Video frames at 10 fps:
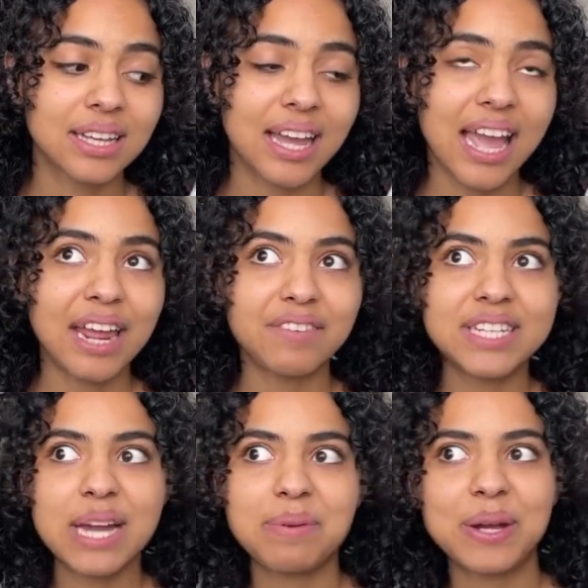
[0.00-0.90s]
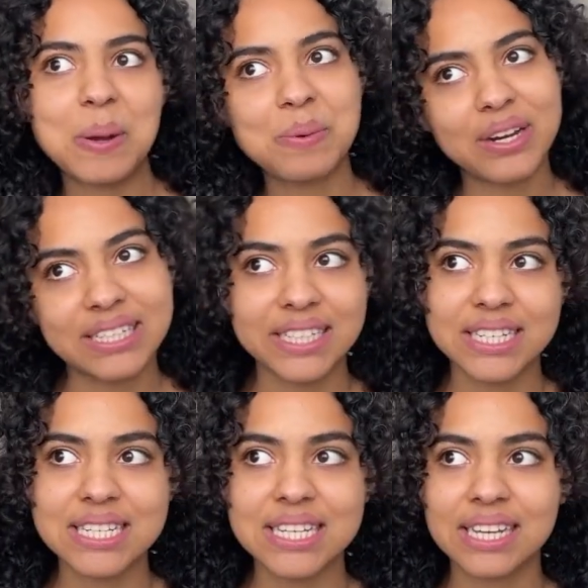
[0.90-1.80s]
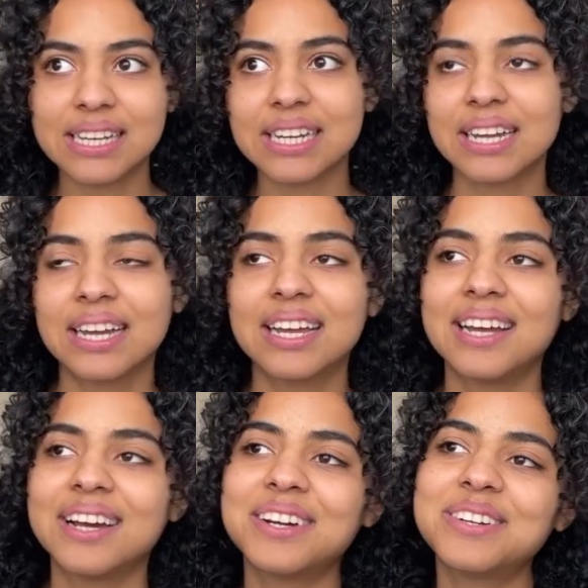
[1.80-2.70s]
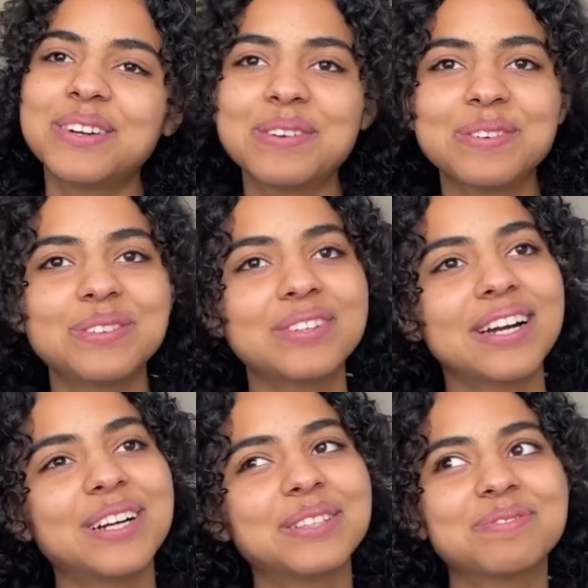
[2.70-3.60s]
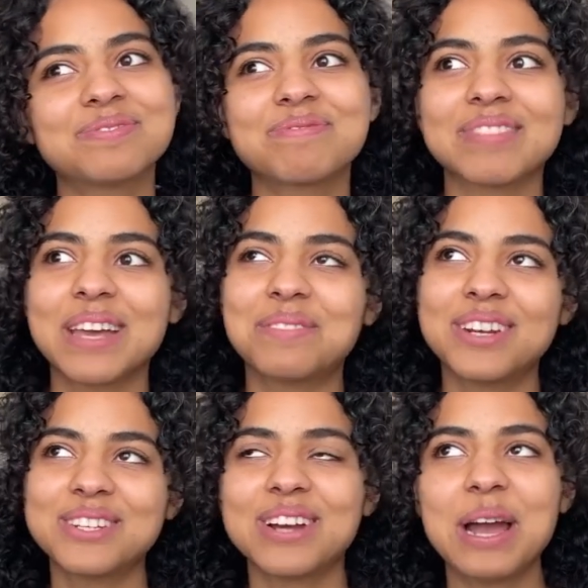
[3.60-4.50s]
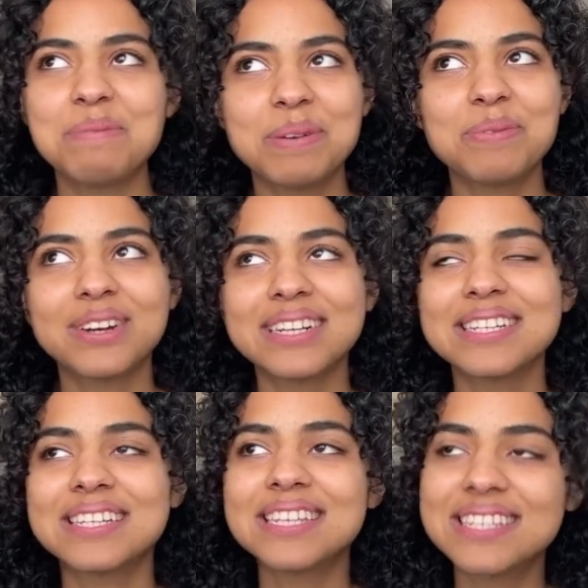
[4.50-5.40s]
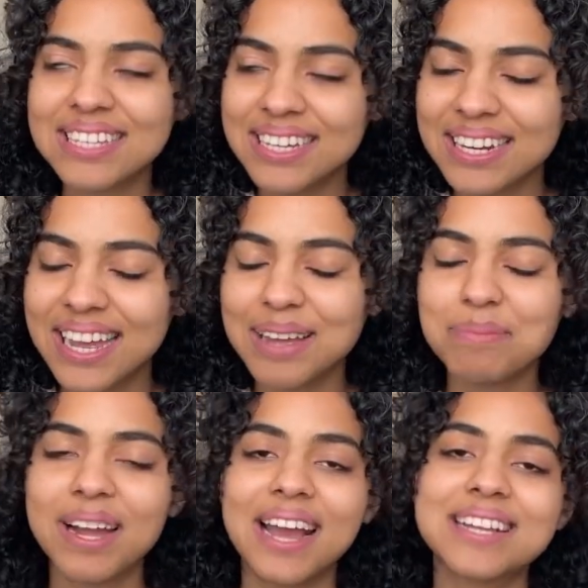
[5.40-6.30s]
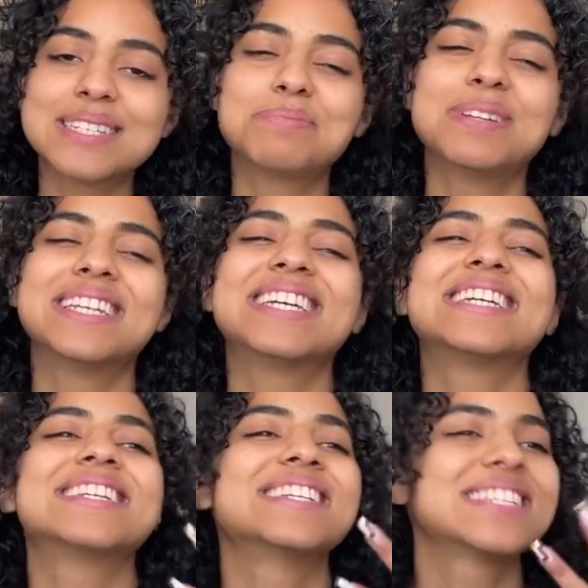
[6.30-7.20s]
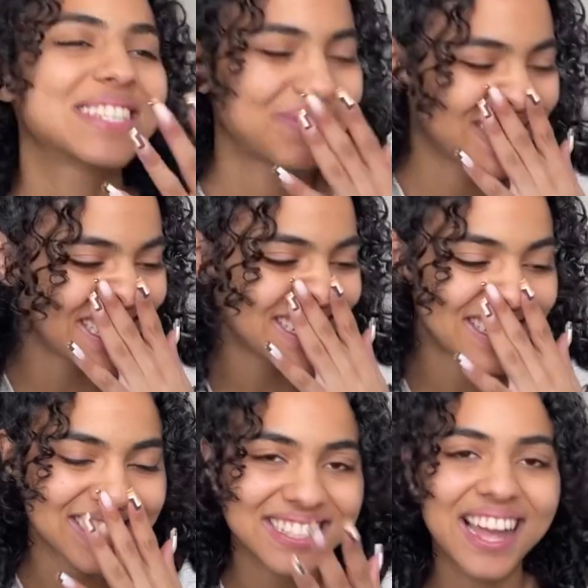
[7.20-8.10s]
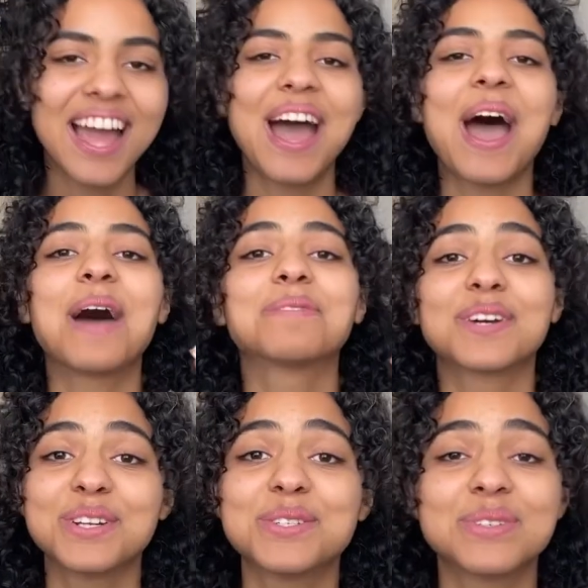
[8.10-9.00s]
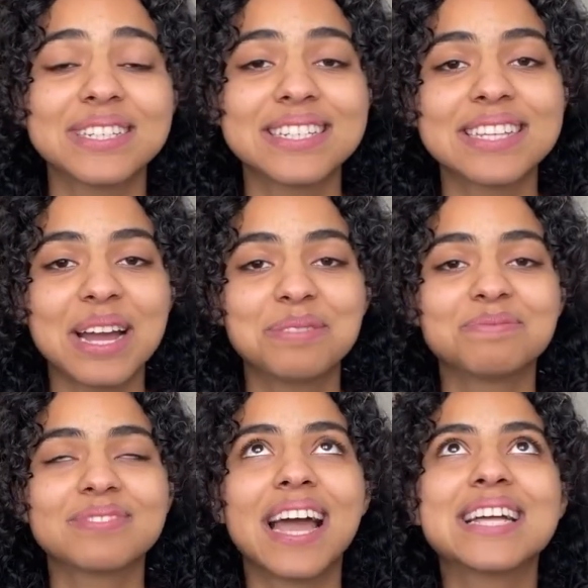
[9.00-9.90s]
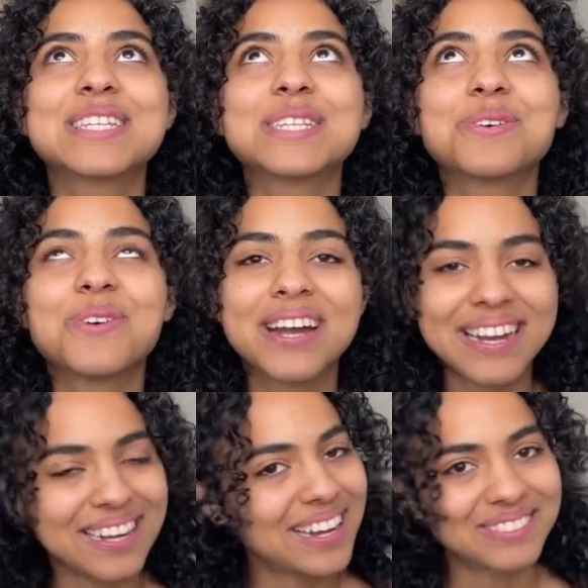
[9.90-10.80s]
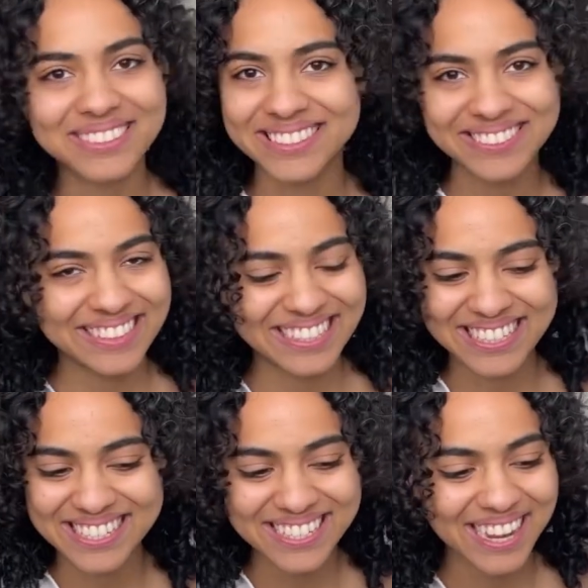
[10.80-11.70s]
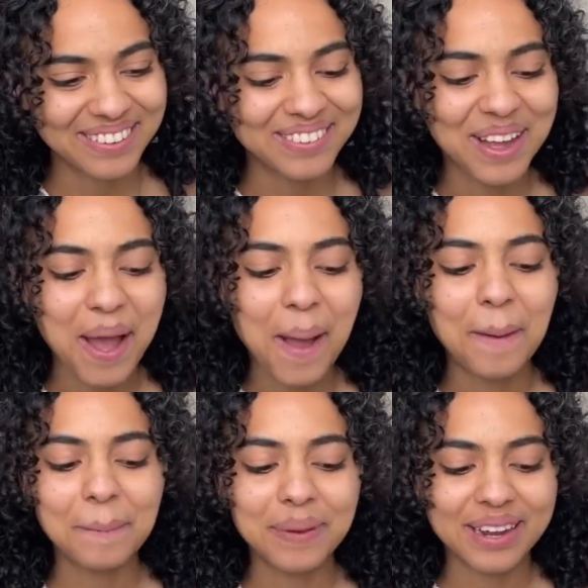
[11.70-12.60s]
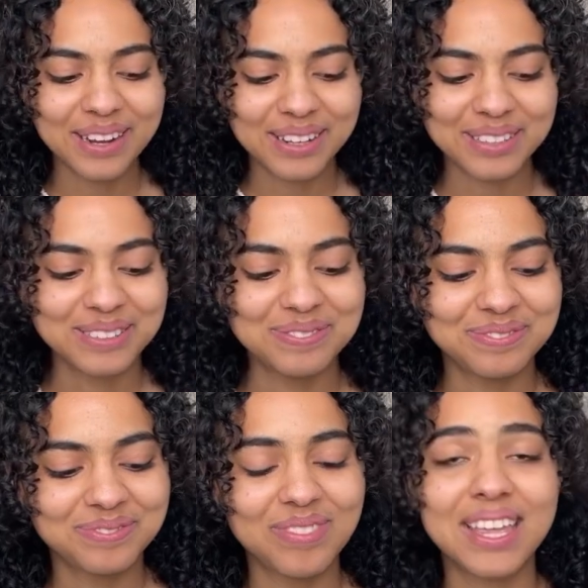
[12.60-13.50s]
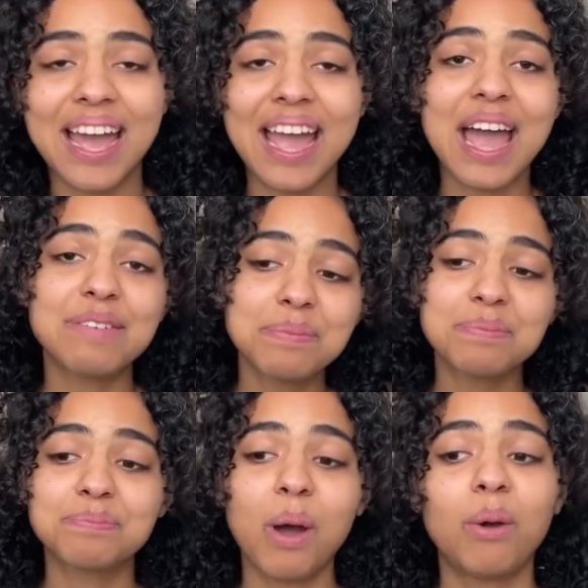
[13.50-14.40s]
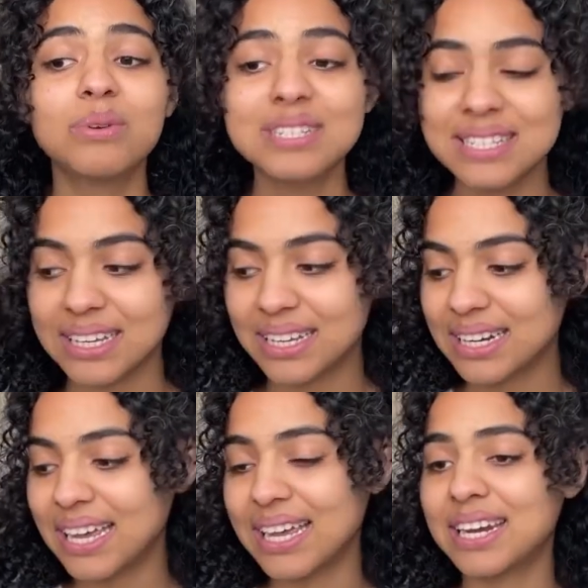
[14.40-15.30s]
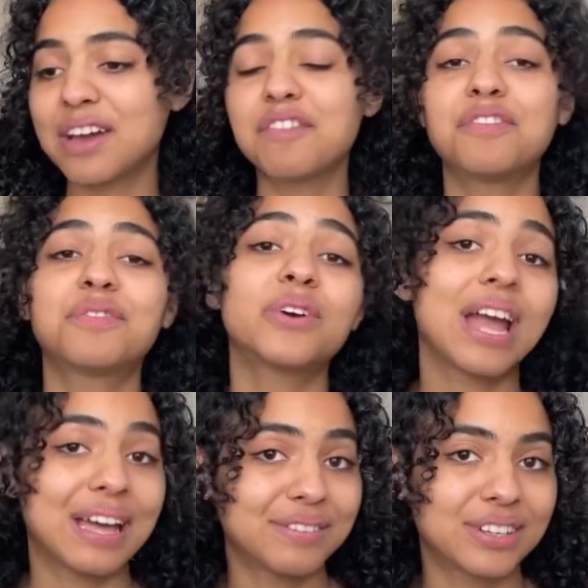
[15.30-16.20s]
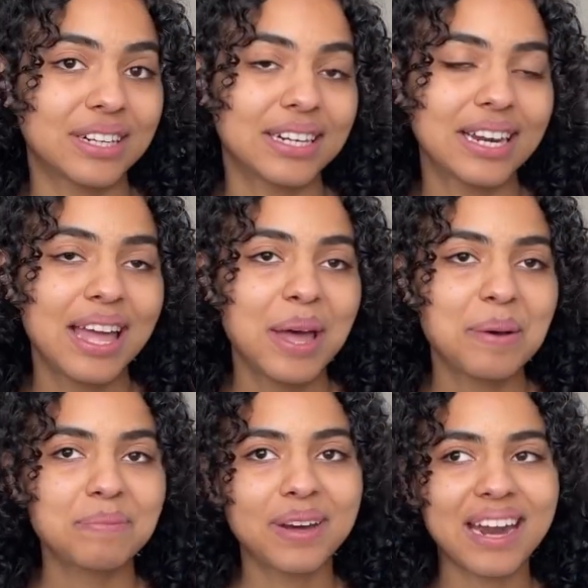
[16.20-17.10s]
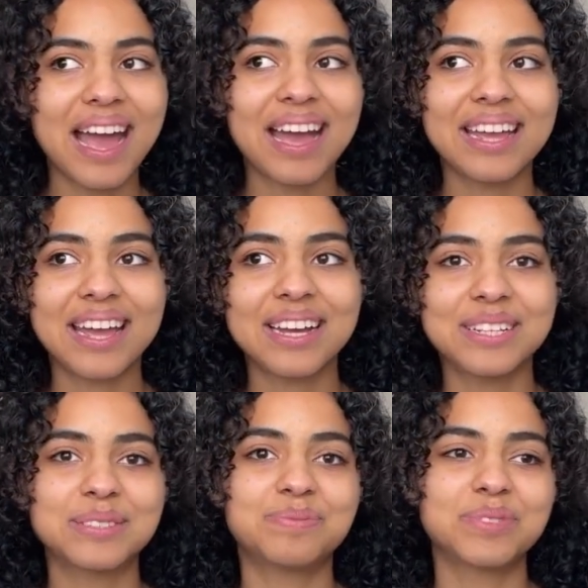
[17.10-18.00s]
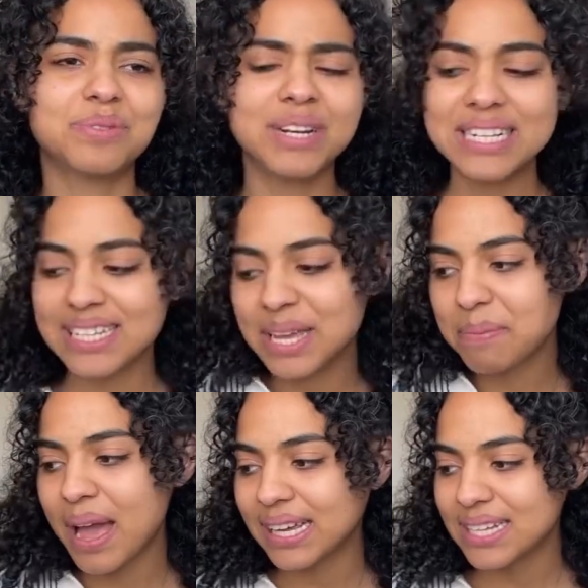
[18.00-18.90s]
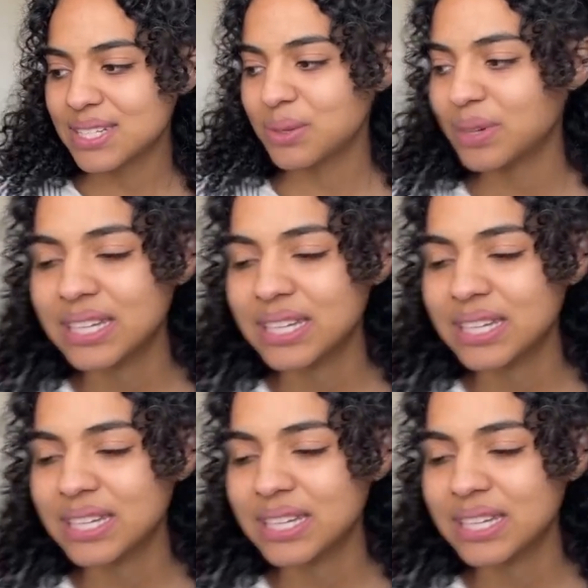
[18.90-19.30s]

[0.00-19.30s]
And every time I come on here, it's like, oh, um, I'm gonna try and be more consistent. But guys, please, please, I'm gonna do it this time. I swear I'm gonna do it this time. But um, yeah, I haven't posted in forever, but I am ready to get back into it.